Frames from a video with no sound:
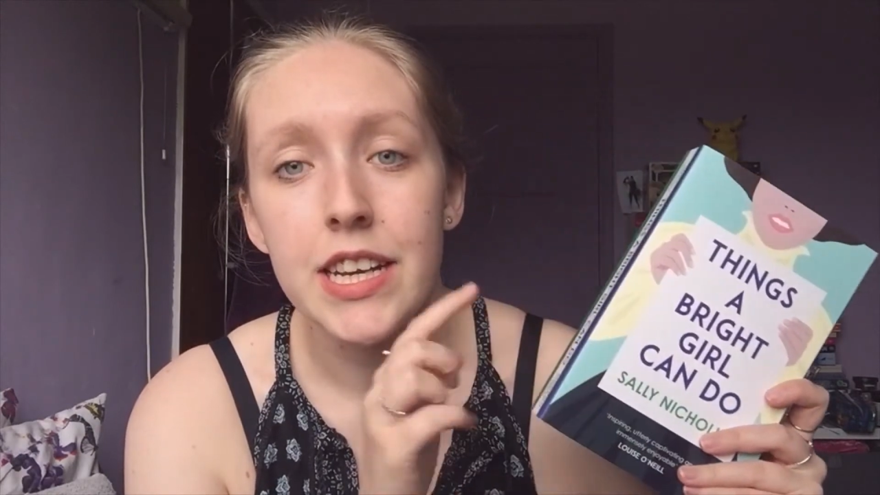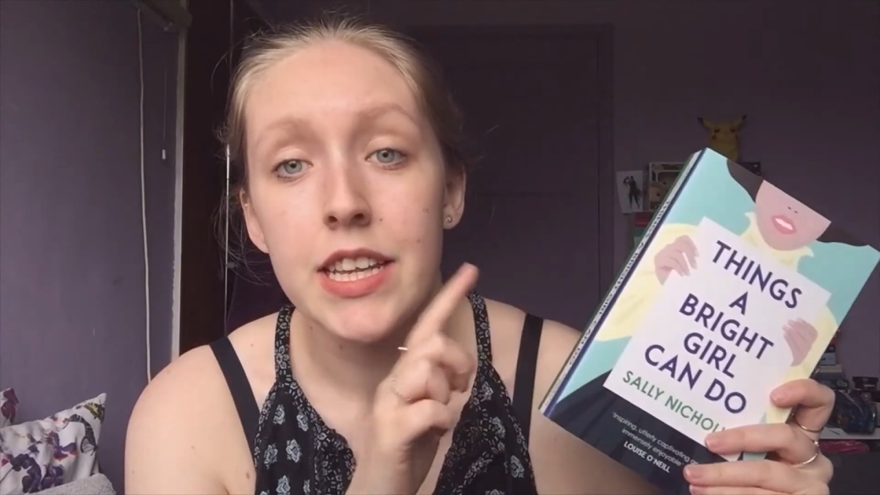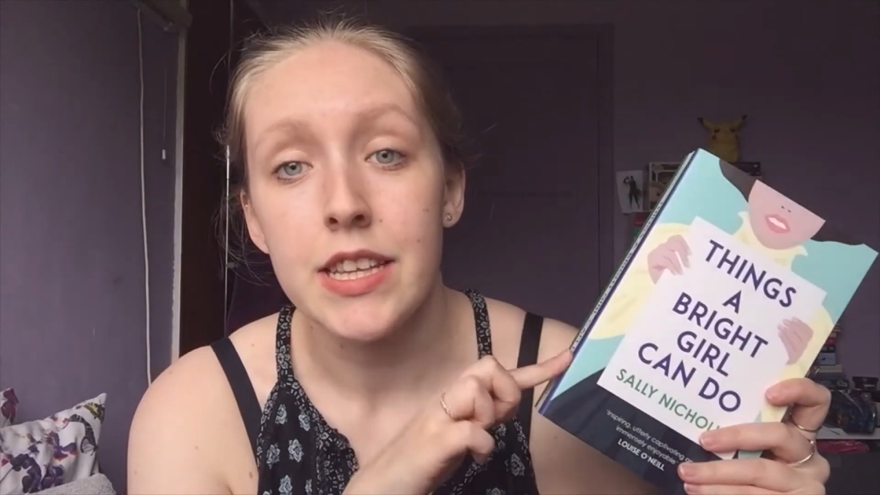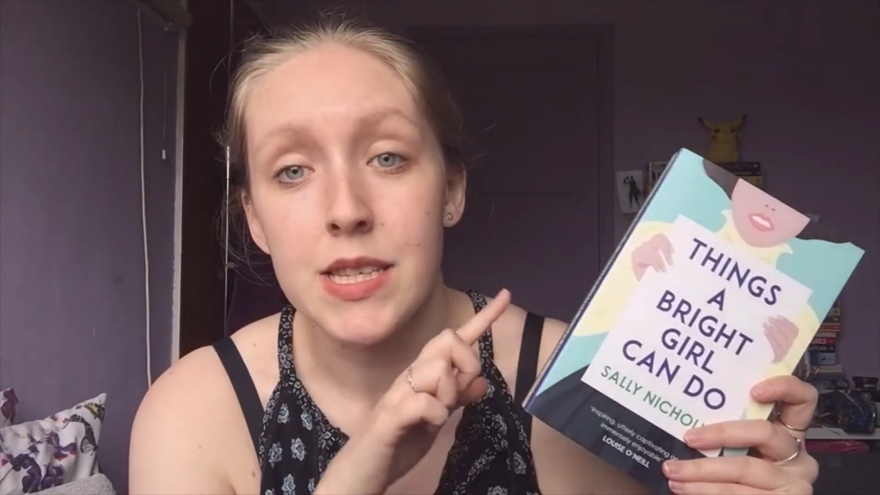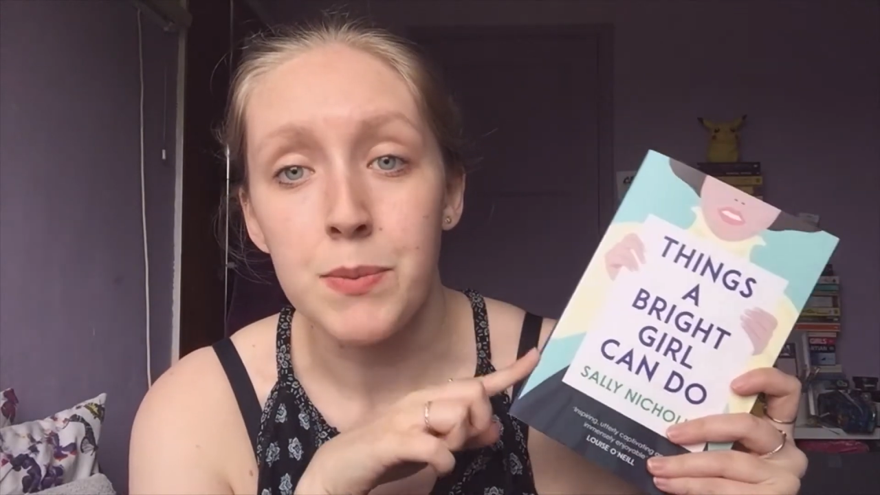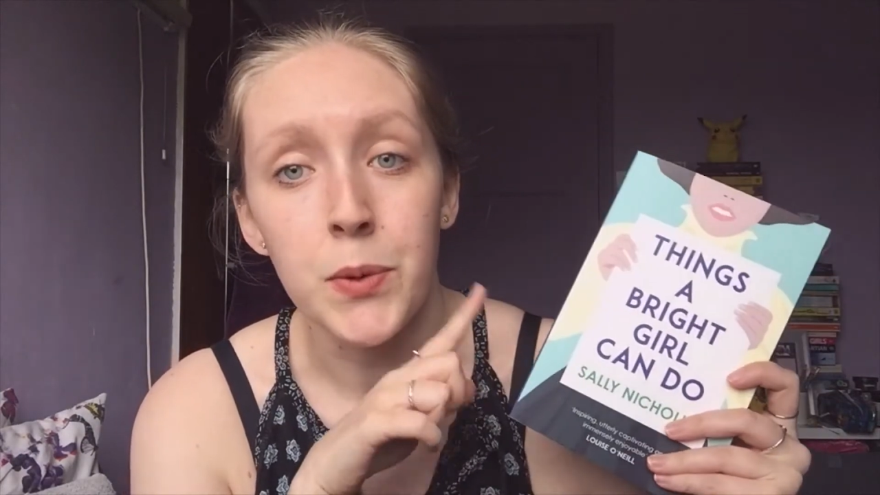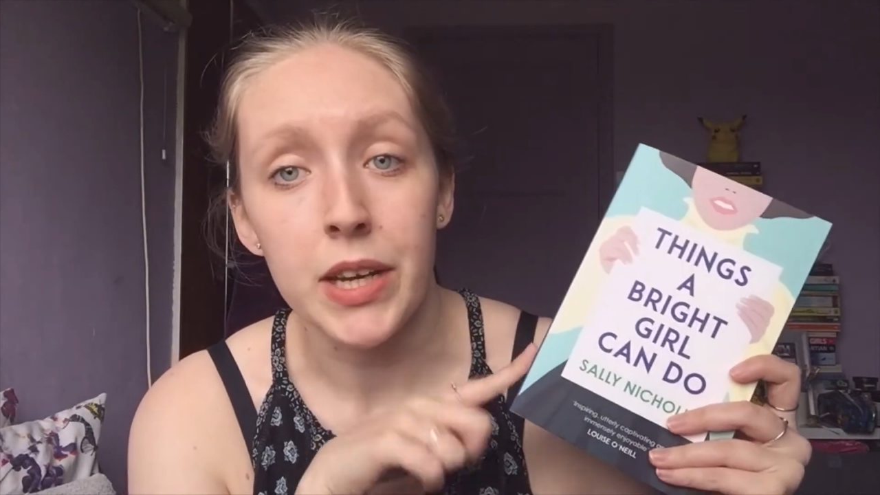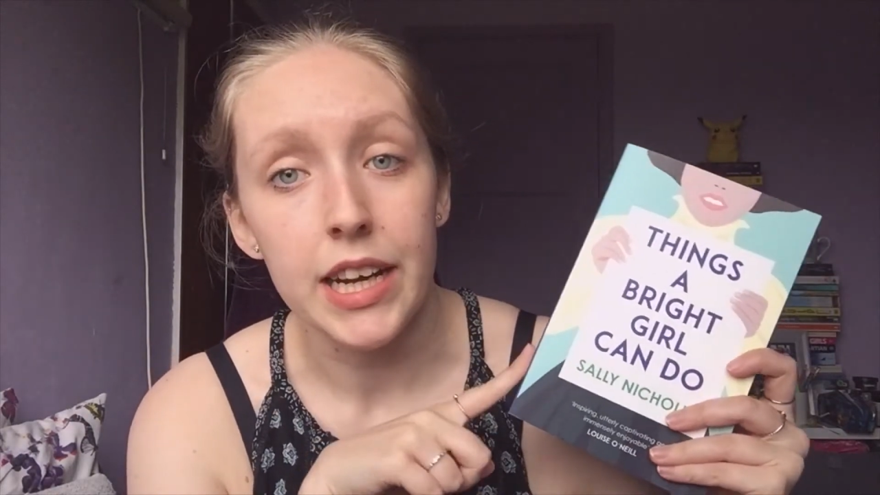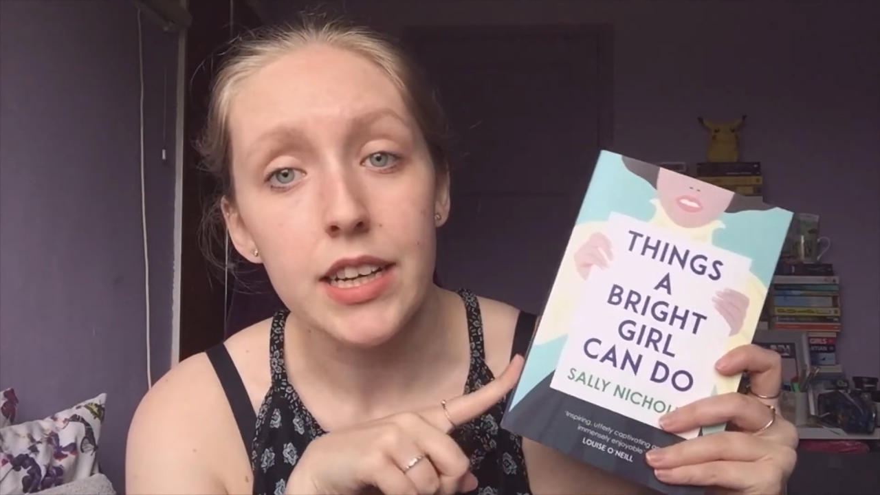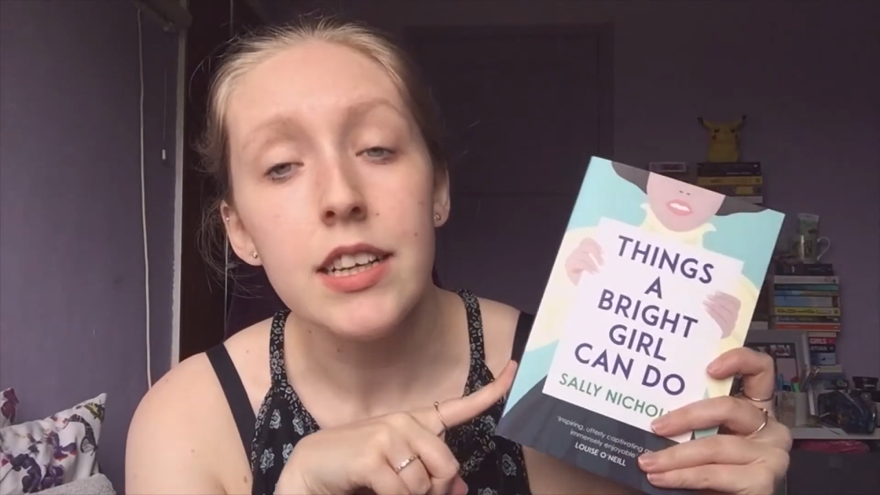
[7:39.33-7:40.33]
this
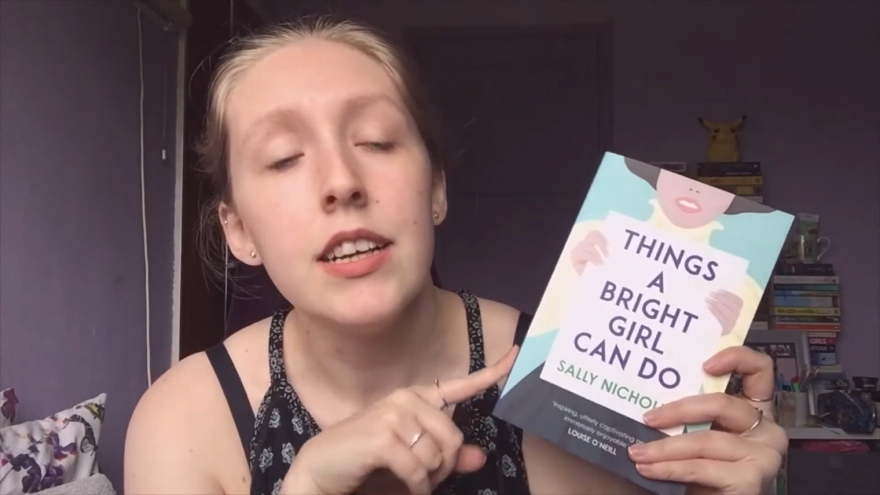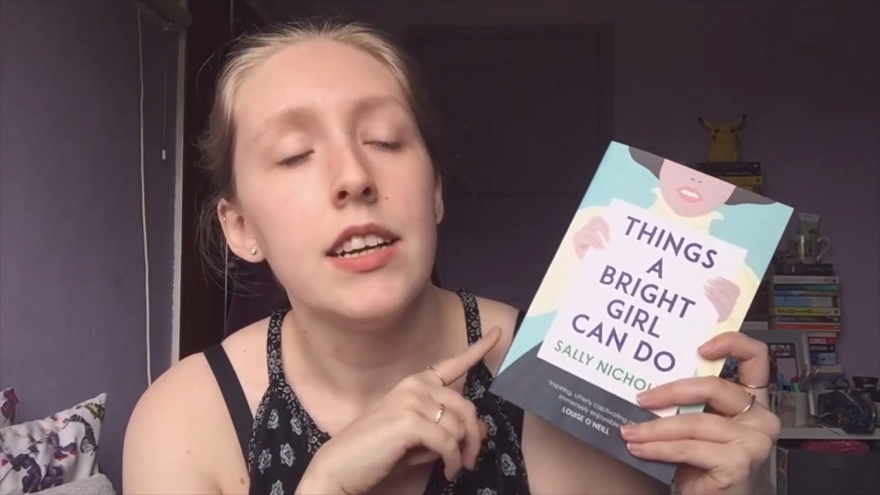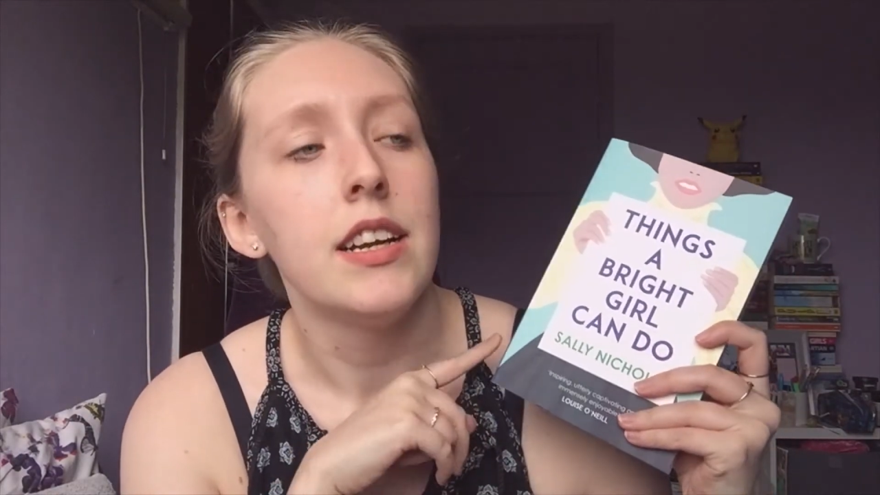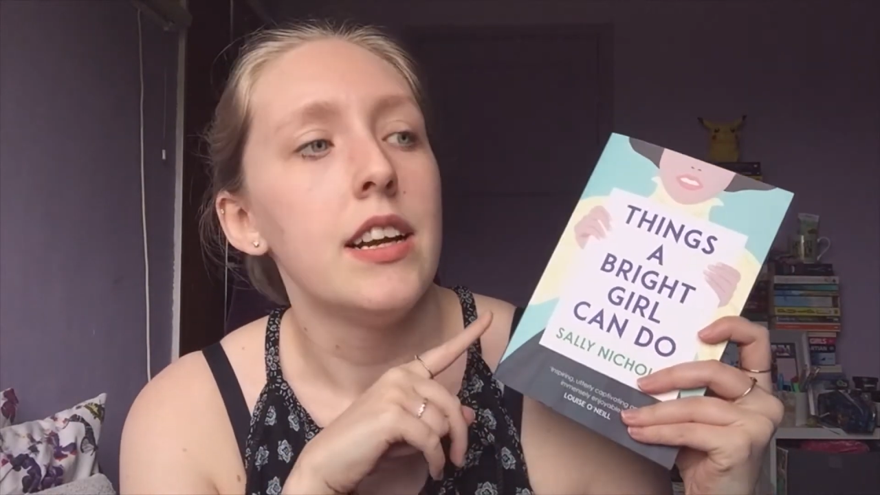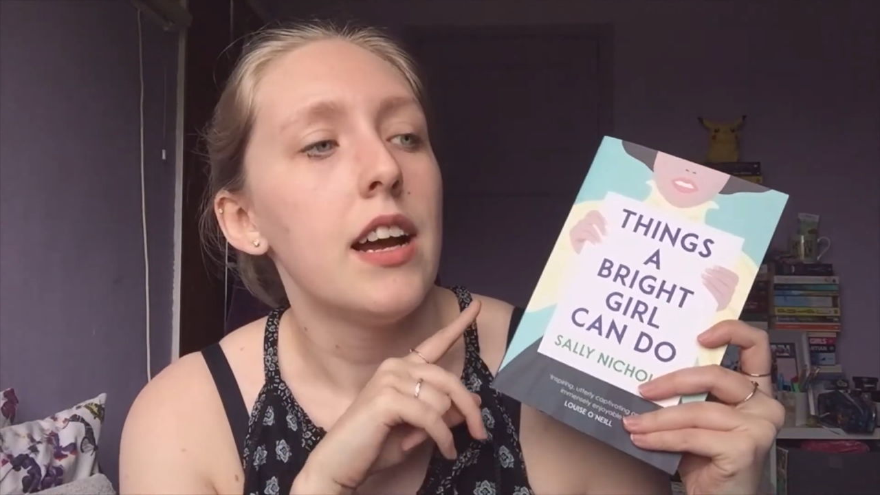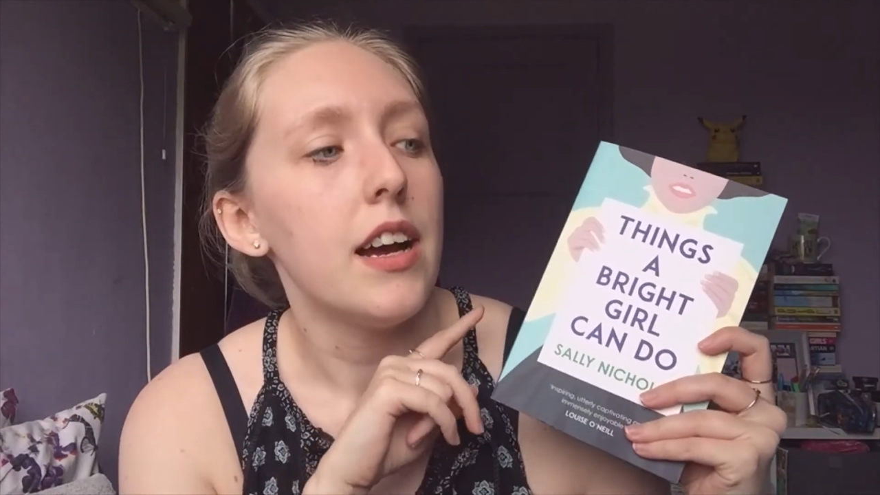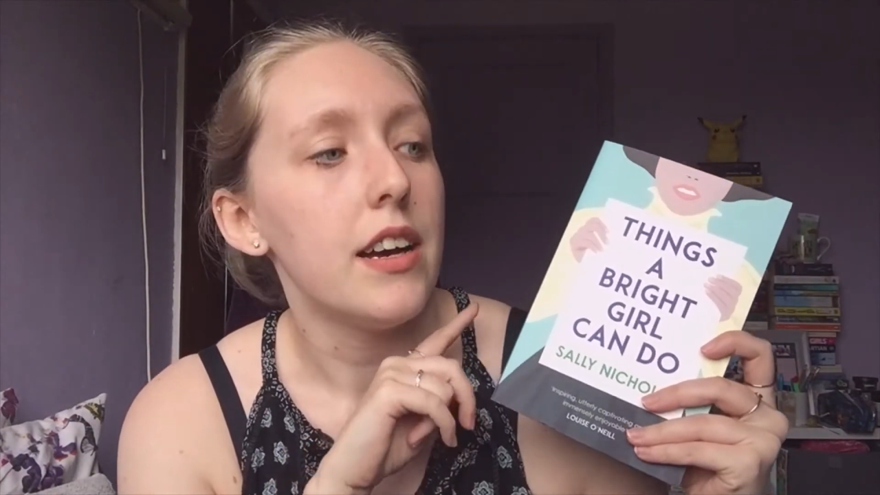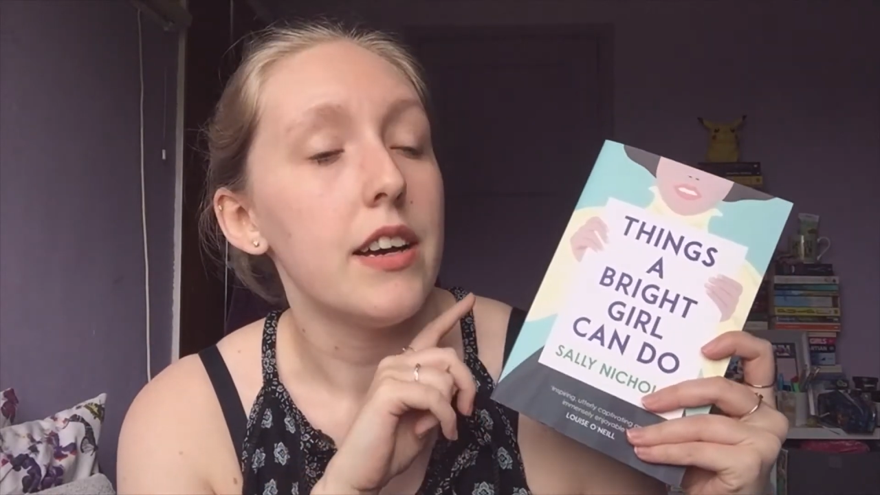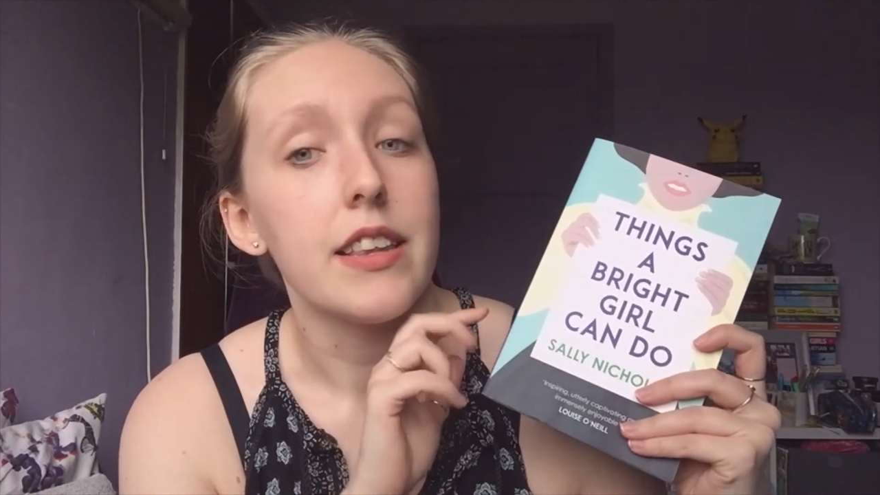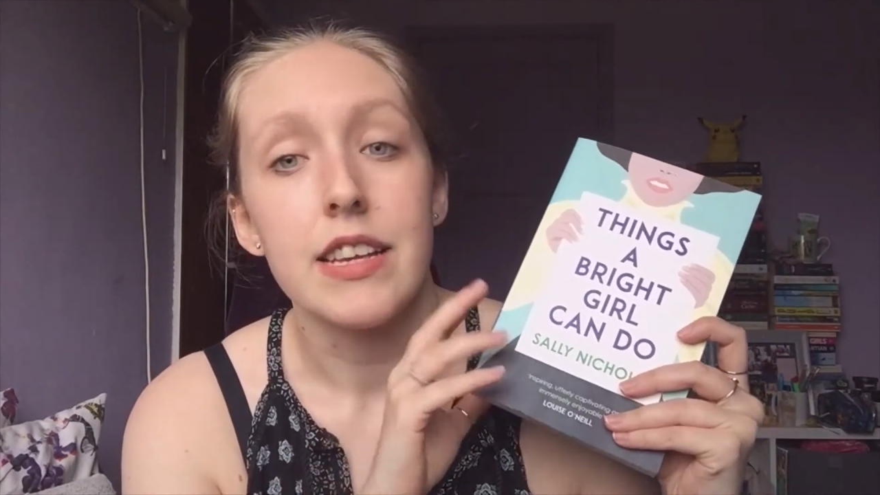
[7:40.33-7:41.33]
morning
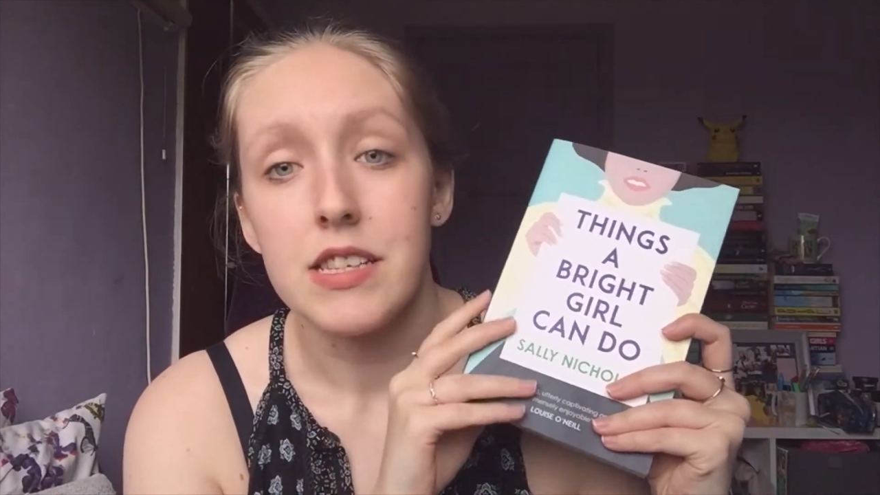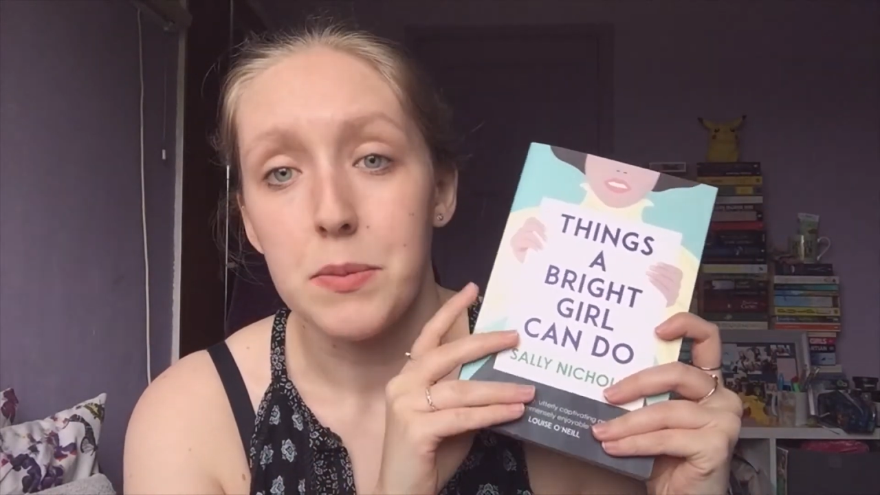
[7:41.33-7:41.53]
Things